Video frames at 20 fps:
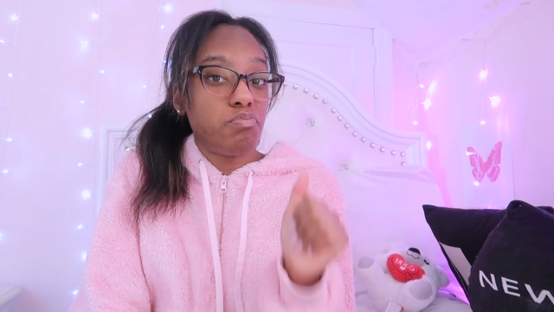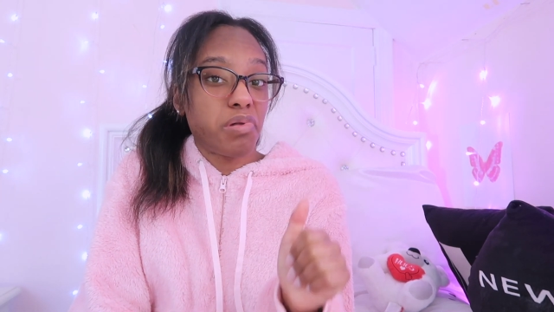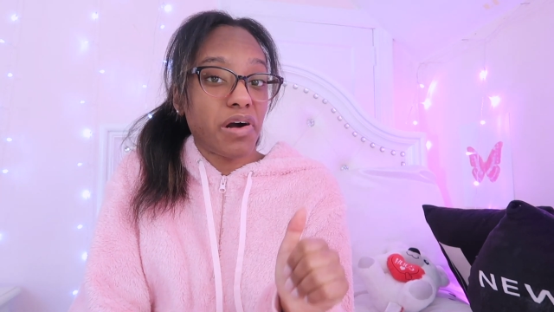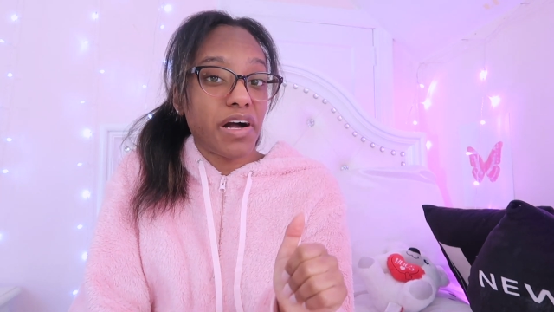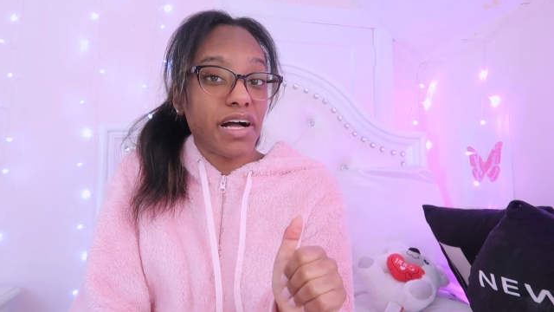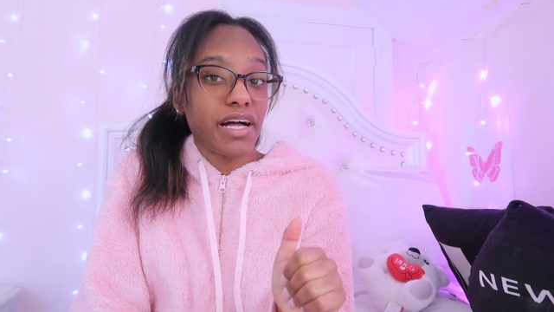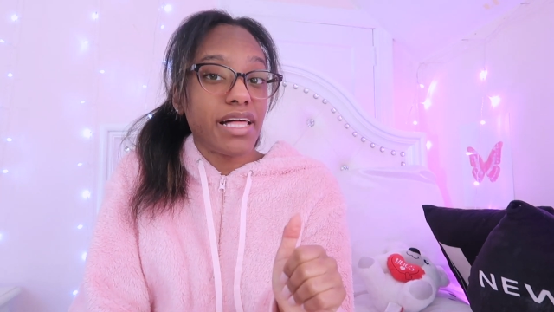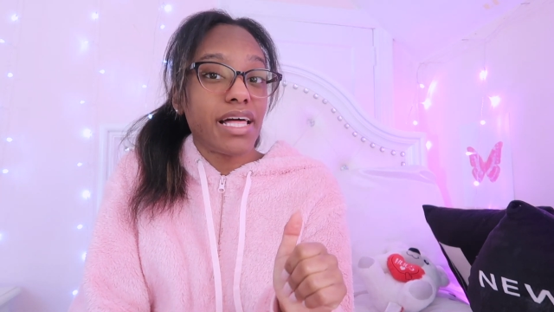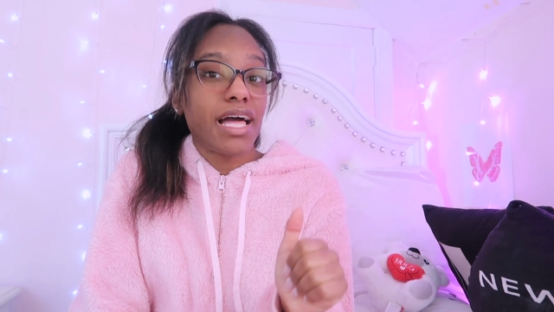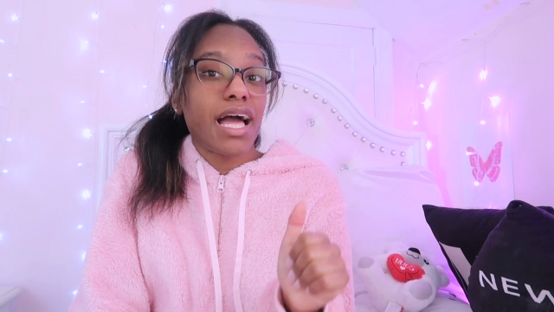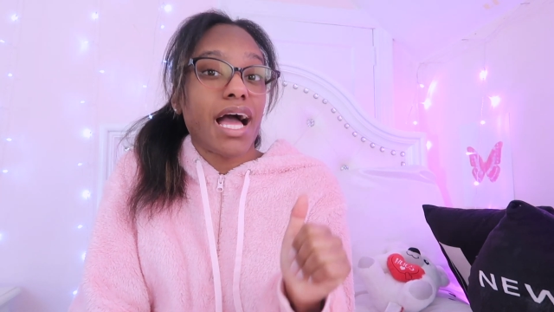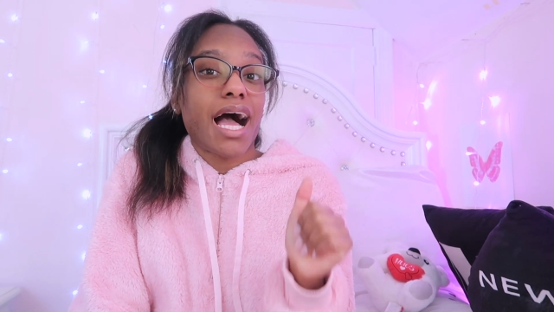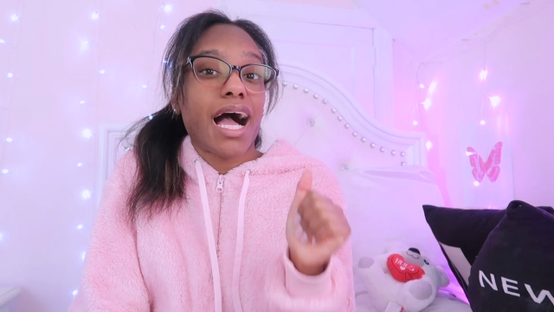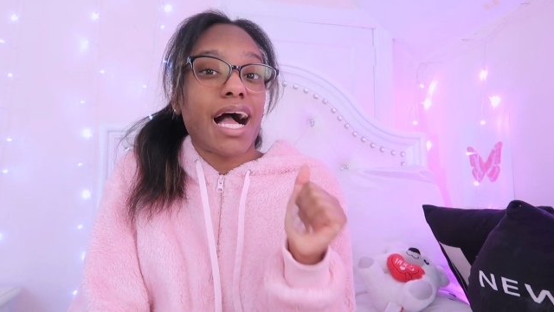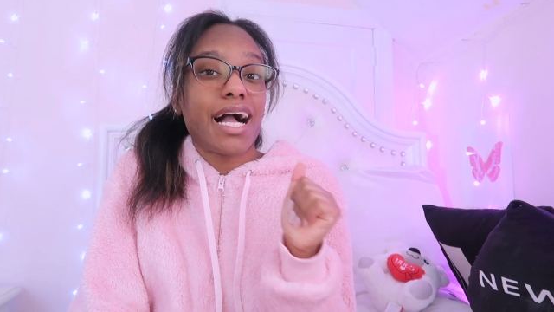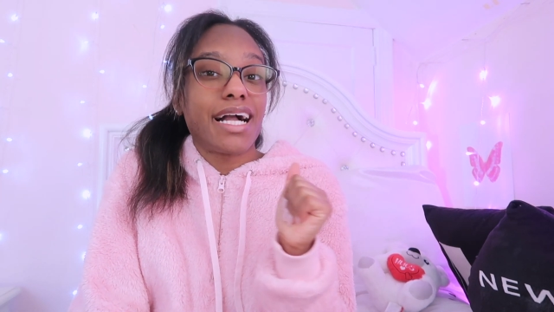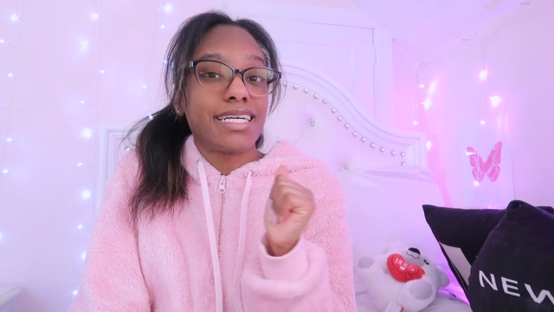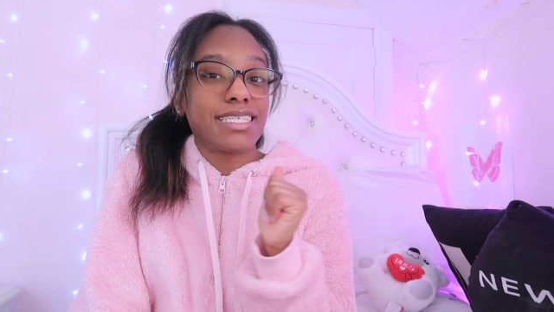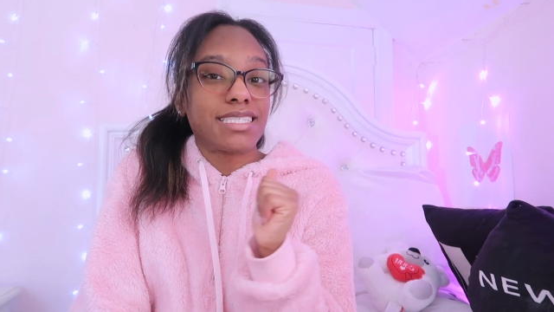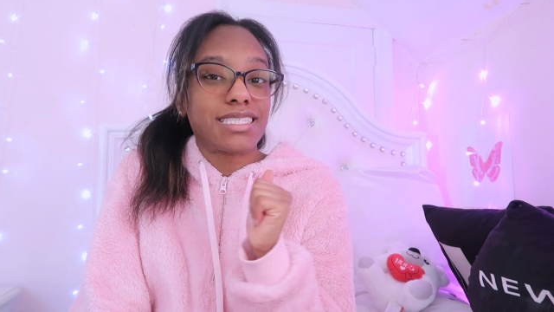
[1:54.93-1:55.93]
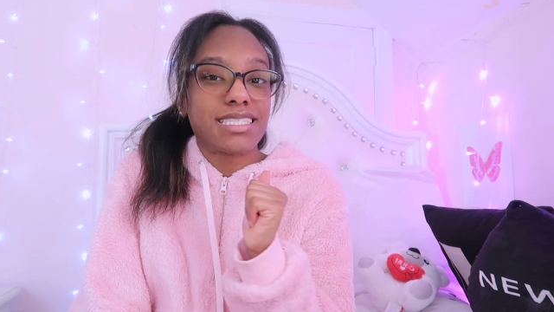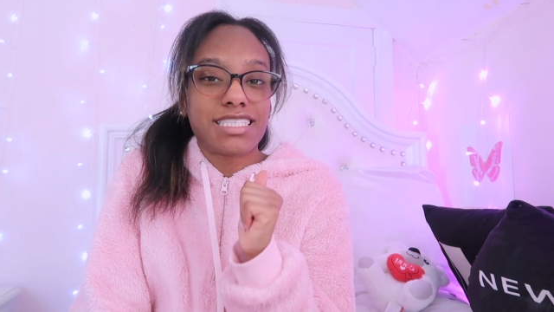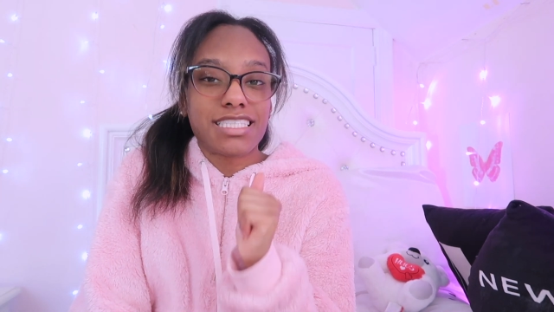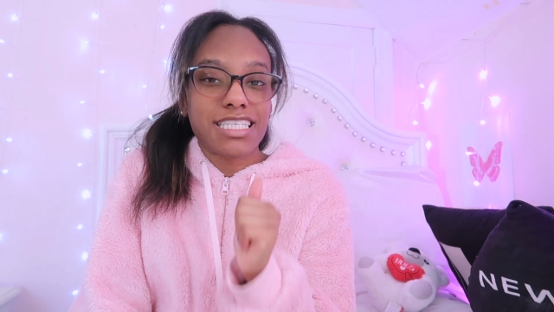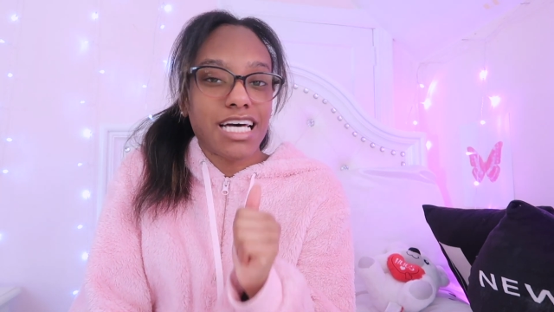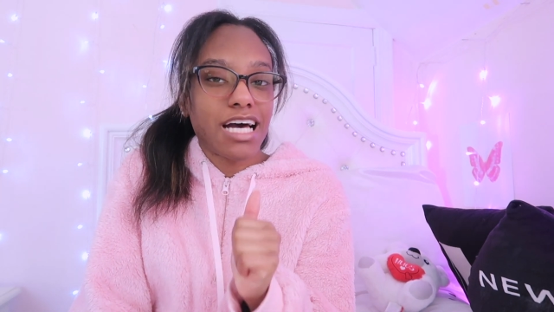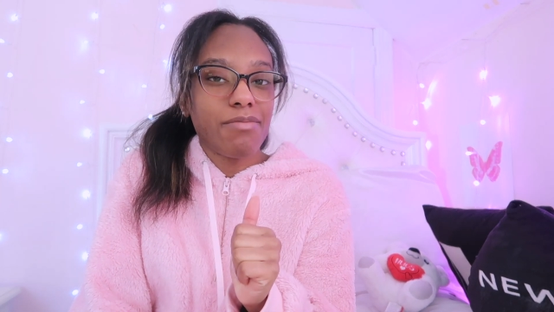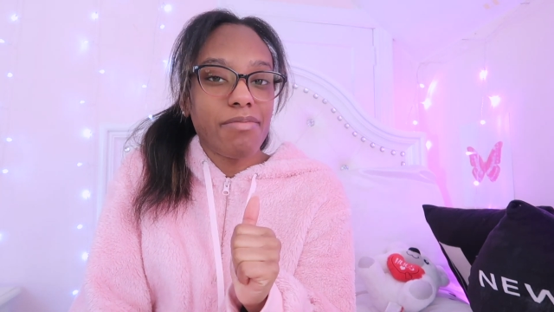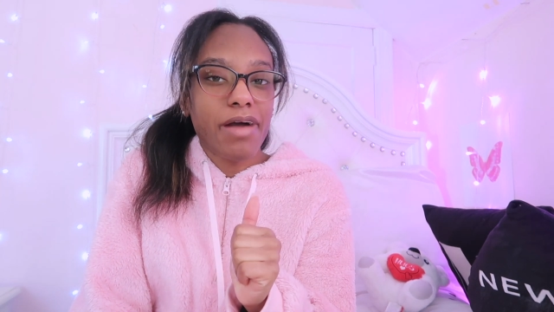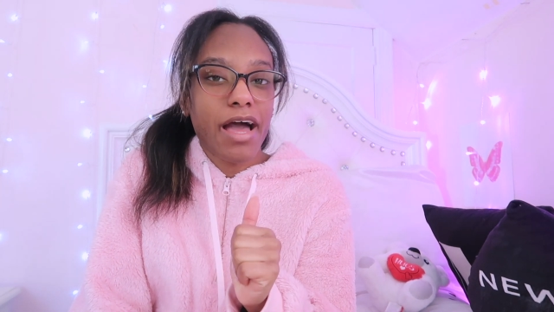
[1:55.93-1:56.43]
but I
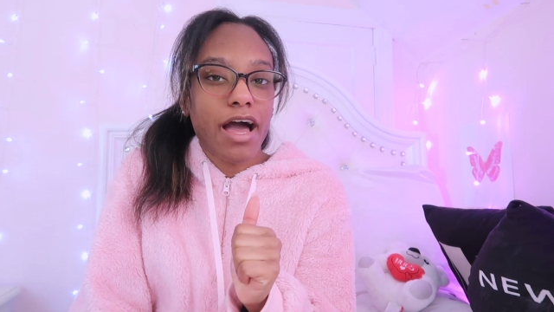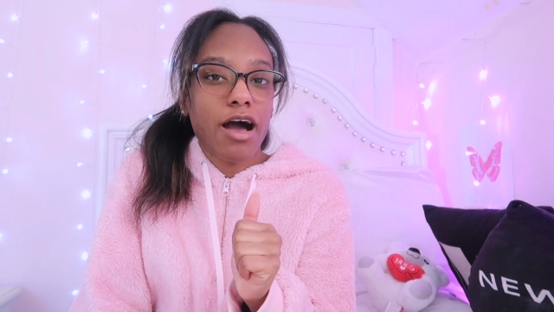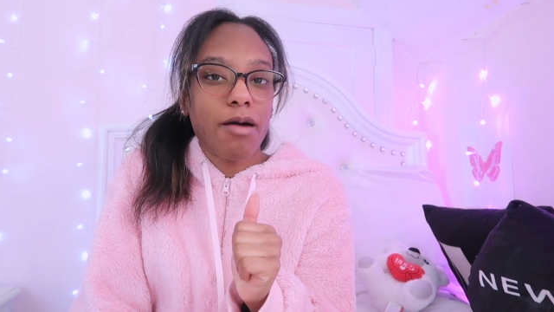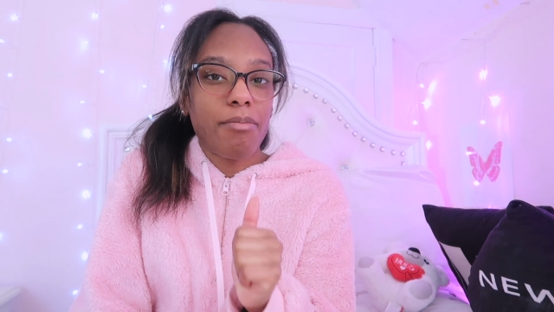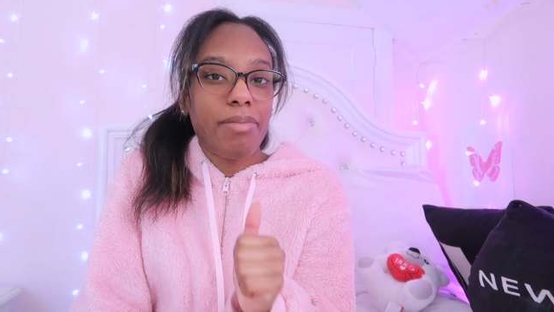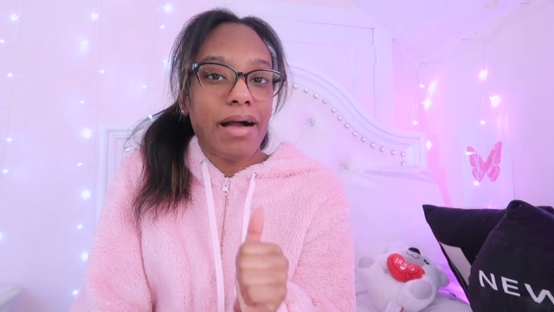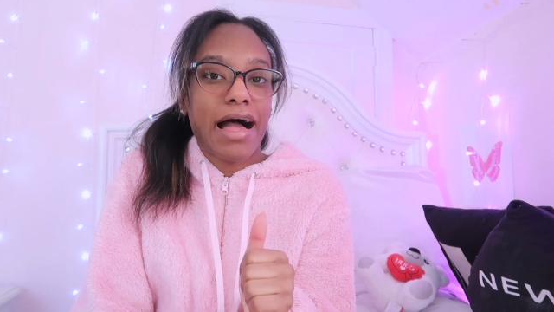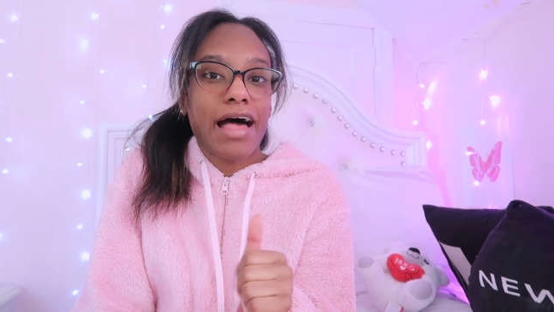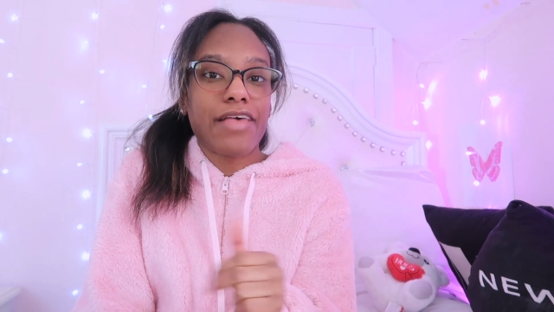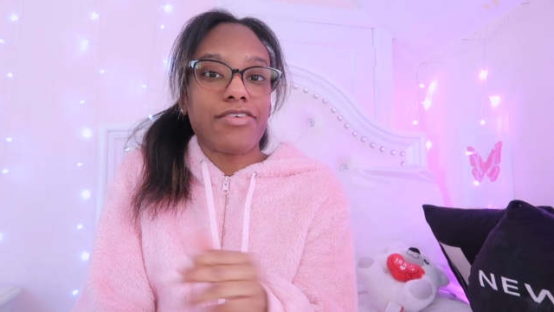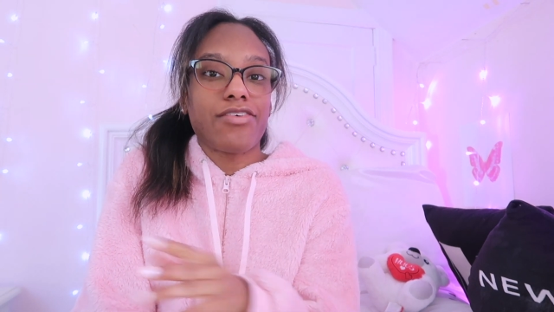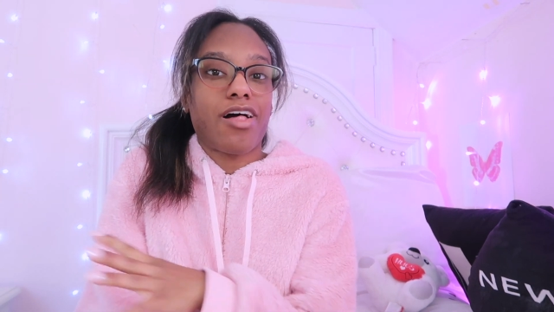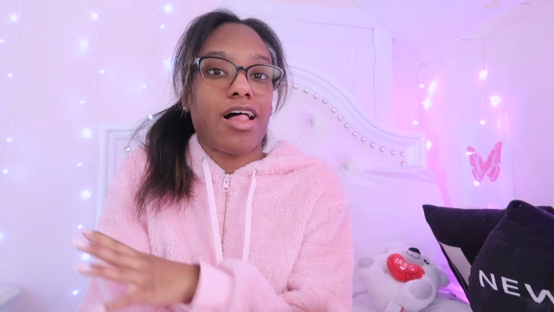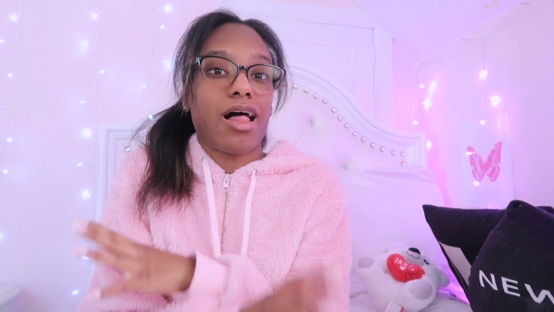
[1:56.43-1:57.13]
somehow passed